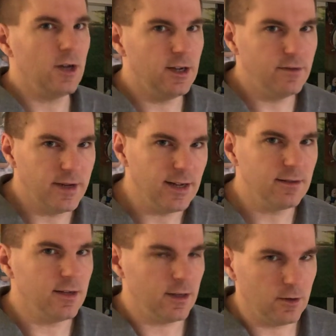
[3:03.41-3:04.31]

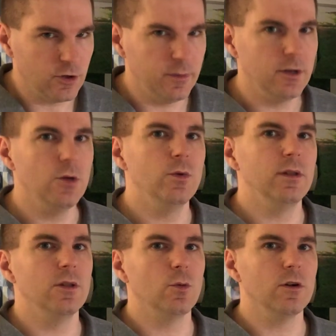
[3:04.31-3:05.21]
advance and ultimately
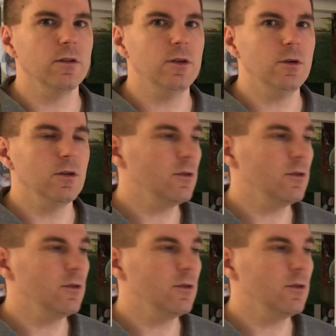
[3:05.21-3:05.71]
win the World Series.